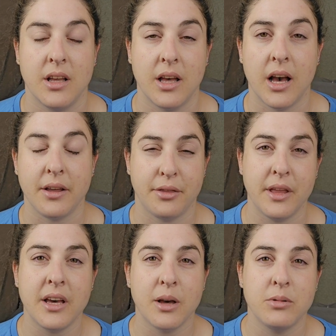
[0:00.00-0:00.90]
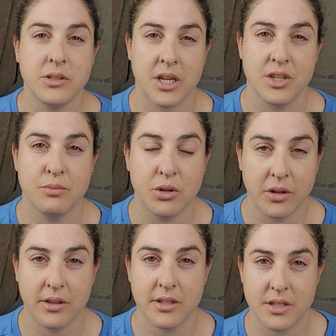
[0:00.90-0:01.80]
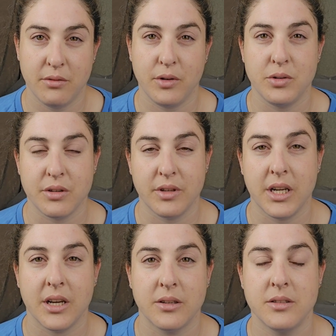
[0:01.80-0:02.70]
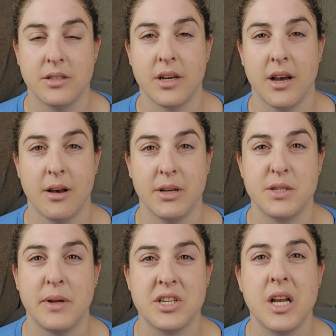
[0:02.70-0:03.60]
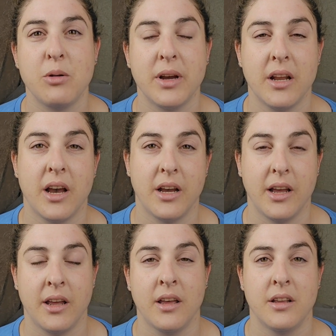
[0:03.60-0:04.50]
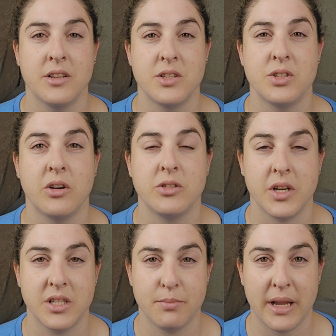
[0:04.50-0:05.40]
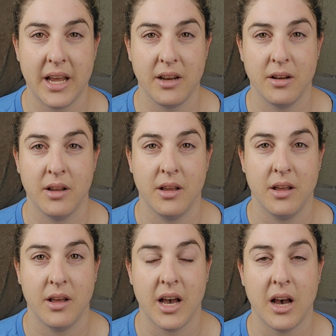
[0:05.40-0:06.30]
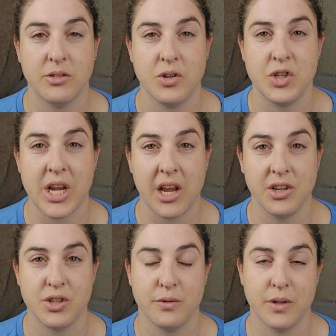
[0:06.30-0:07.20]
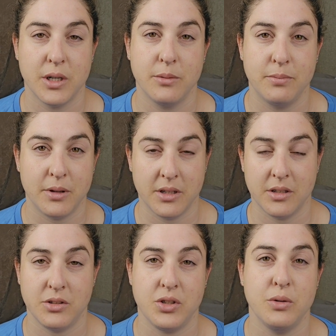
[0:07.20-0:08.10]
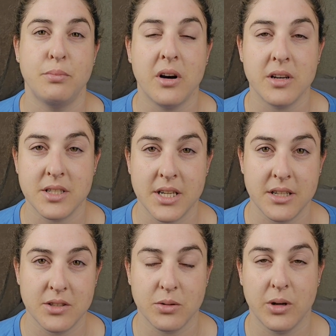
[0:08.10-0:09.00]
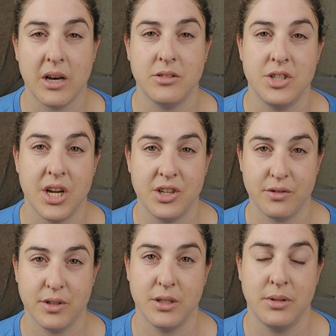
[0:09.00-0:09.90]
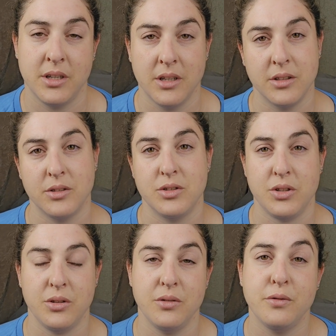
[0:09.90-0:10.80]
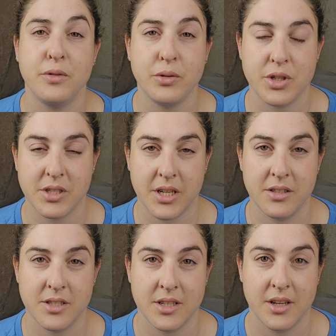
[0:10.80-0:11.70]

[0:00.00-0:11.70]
I think I will touch more on this in future videos, especially when I start to explain how to change verb to past tense or how to change a verb to future tense.